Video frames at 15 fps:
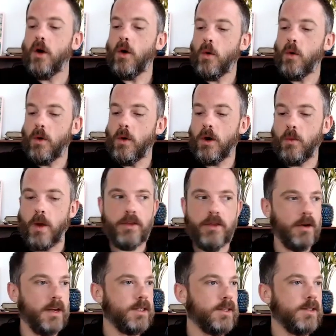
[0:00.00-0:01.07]
or
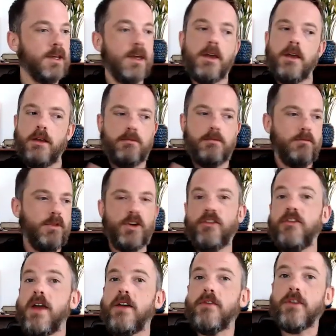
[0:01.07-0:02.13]
whether it's your
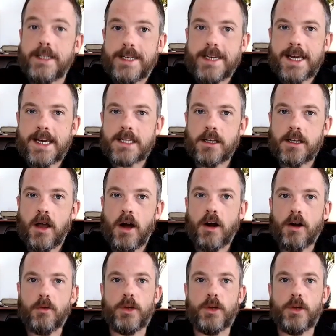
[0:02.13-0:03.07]
favorite DSLR,